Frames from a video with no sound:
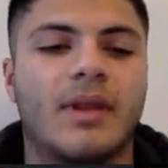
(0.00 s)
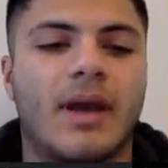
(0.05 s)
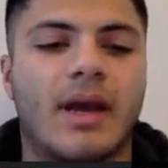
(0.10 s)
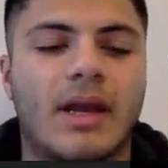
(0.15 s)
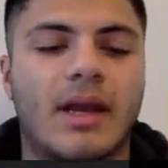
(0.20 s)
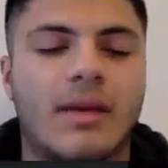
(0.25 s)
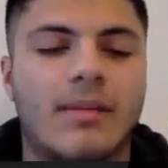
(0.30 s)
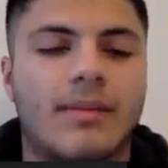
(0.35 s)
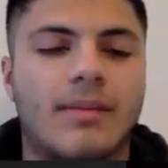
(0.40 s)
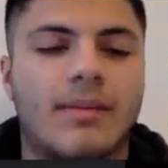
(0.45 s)

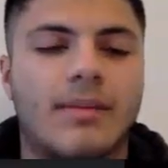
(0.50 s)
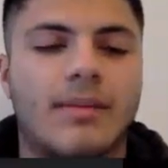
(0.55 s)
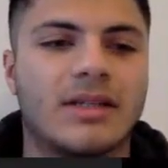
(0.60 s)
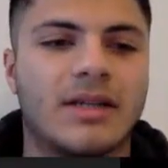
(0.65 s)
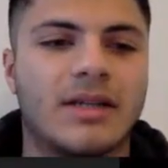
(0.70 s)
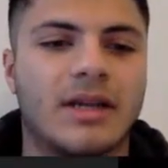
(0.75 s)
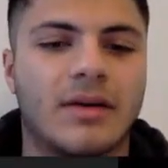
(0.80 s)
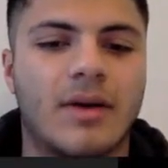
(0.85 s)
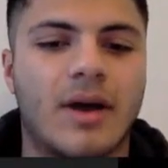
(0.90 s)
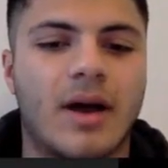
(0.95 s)
And then
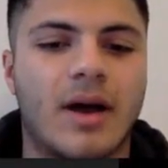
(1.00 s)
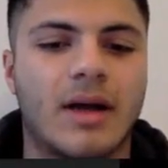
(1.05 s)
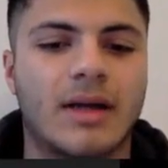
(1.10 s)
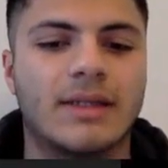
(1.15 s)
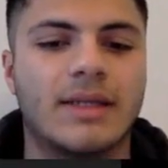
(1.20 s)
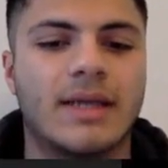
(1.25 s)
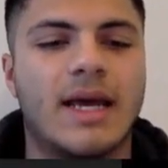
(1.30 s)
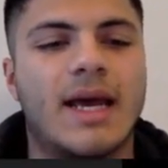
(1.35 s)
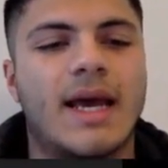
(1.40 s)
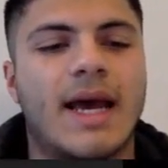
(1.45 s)
basaltic
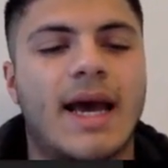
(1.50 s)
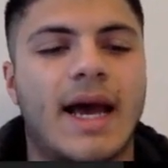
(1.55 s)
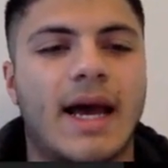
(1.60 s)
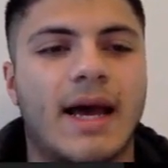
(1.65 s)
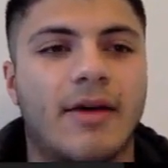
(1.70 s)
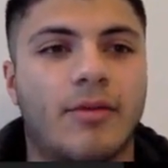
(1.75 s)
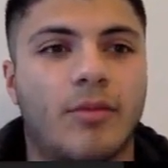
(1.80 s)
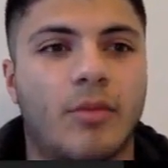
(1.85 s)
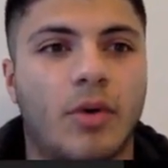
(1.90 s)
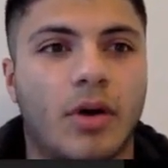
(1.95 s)
rocks
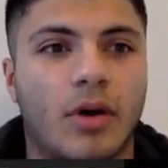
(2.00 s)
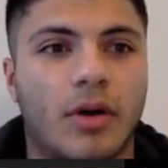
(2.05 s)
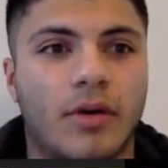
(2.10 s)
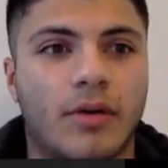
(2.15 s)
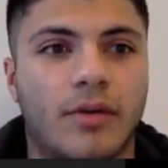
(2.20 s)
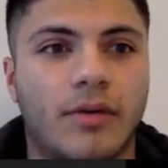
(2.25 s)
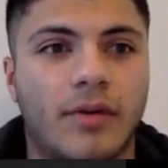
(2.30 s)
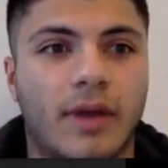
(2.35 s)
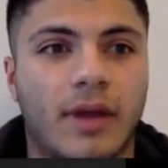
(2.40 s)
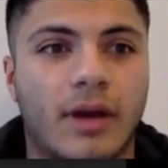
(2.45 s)
have more
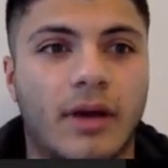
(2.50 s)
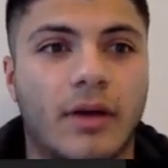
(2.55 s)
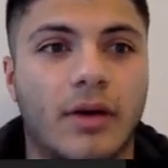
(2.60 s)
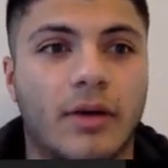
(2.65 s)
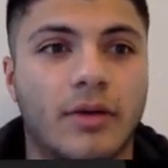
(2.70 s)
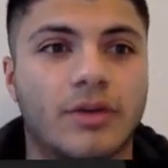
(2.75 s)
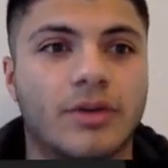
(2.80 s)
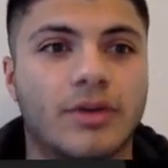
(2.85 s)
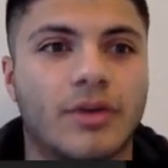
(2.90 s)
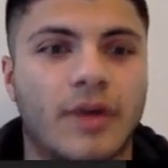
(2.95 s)
of like an
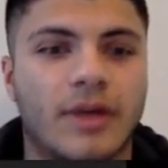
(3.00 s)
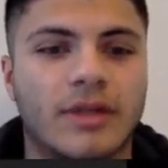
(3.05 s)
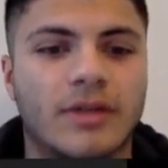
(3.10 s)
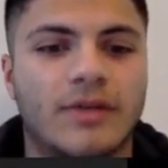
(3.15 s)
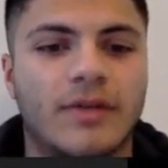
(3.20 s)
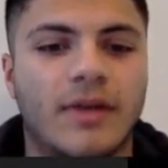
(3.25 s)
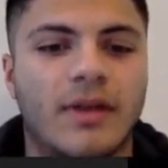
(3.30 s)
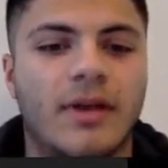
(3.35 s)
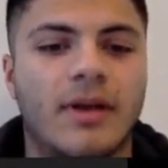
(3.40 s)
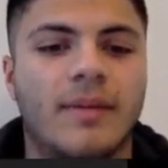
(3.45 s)
Earth's crust
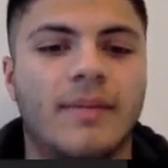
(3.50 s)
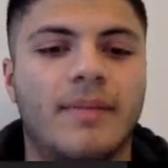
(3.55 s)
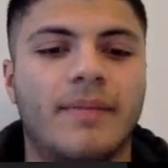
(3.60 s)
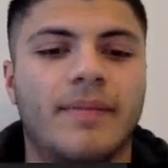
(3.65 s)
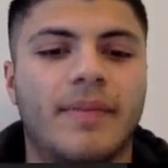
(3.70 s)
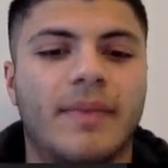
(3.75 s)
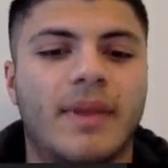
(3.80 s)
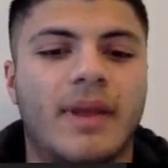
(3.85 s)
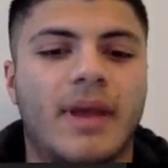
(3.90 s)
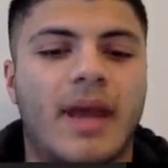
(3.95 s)
feeling
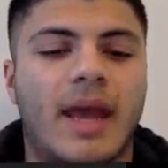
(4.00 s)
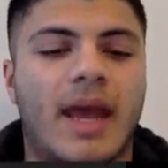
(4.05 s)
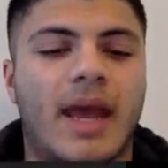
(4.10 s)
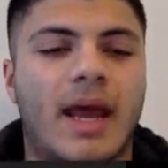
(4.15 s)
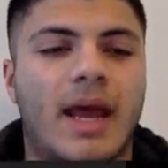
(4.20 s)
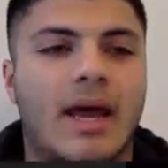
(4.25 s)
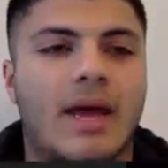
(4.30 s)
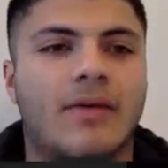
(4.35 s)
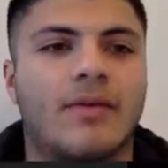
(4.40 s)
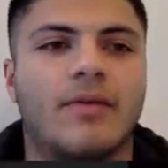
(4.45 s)
and
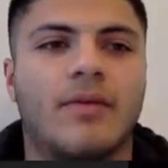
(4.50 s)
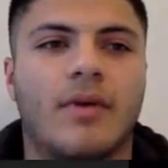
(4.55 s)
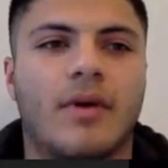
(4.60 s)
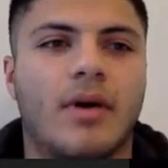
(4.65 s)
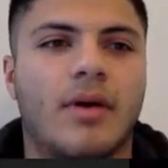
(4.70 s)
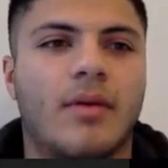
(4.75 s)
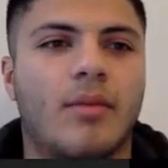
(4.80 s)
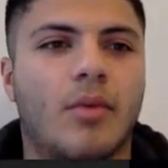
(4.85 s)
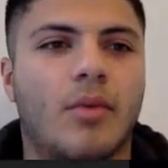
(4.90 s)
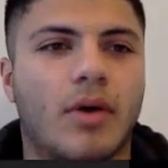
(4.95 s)
have
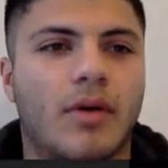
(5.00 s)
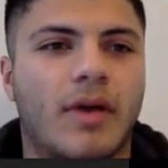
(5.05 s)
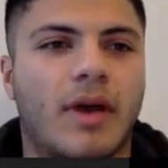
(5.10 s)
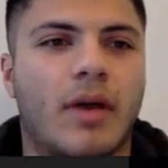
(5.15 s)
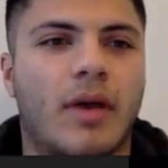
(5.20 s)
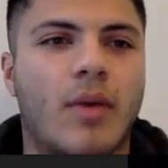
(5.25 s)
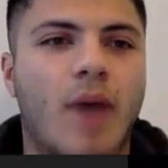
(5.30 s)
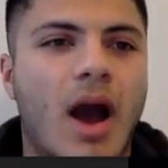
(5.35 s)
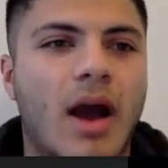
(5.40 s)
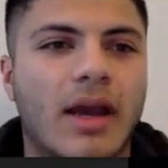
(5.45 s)
more of like
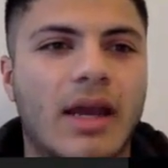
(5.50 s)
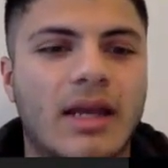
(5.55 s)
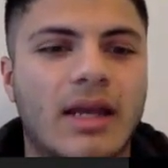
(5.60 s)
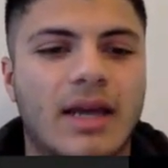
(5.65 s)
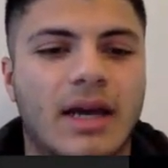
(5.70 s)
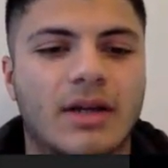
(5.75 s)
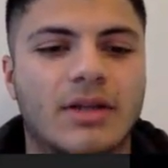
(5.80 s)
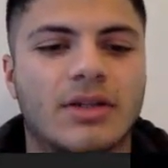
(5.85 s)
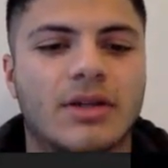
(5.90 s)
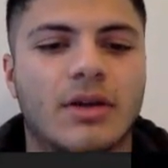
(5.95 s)
a rocky
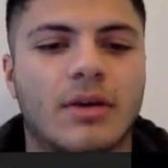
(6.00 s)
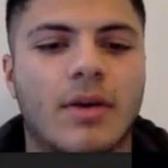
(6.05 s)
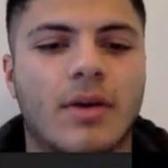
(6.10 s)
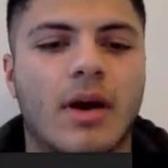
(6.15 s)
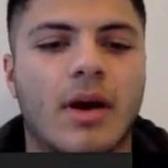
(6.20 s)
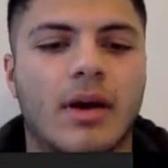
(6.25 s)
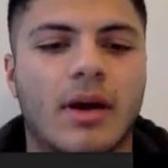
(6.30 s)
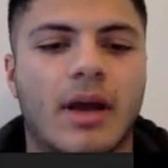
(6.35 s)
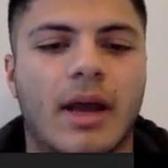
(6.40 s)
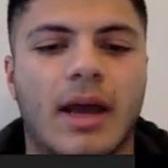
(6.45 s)

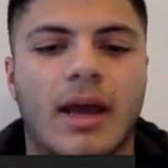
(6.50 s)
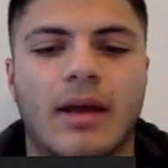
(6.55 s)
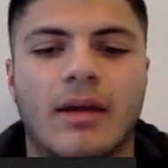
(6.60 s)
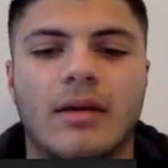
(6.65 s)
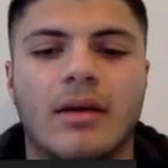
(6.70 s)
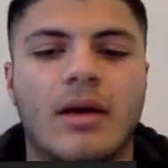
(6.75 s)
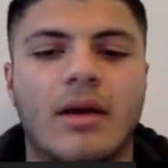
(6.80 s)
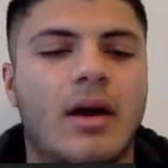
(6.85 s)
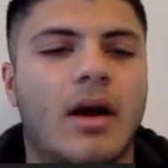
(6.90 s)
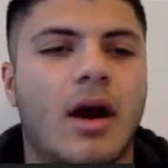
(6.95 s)
texture
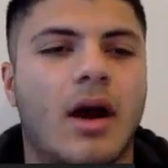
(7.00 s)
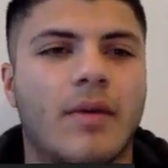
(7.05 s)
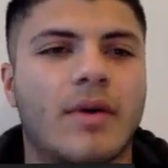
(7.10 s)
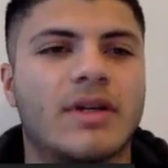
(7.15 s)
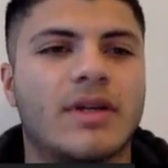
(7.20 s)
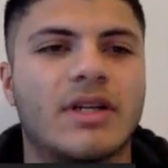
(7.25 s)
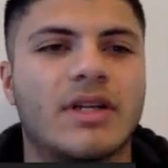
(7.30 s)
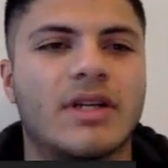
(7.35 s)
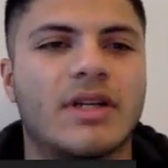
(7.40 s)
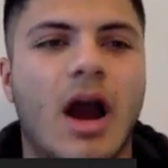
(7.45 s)
and are
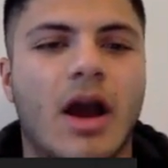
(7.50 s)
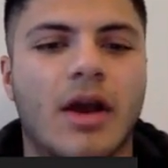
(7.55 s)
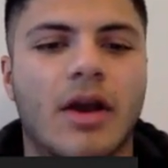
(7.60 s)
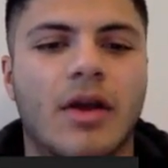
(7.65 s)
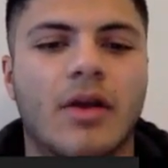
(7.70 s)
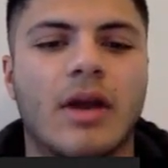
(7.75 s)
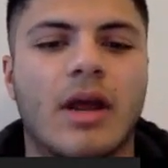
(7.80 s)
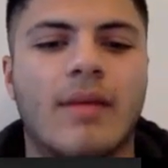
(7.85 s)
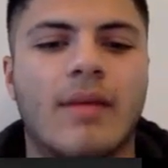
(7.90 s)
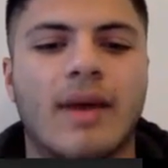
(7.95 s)
rich in
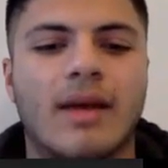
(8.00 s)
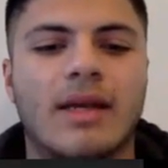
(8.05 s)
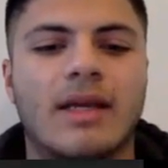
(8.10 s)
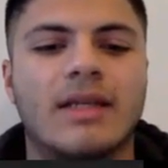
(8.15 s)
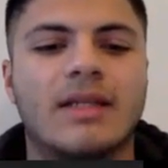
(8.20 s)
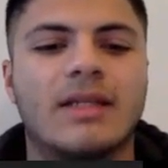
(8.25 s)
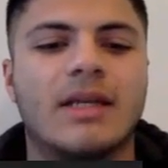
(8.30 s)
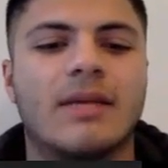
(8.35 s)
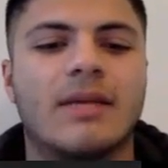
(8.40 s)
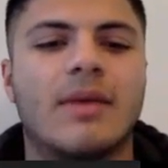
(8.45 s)
iron and
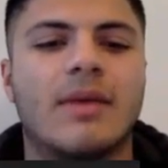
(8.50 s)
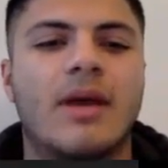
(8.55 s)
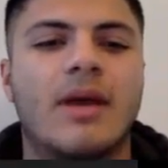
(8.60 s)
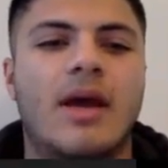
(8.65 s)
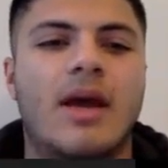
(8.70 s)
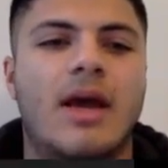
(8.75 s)
magnesium.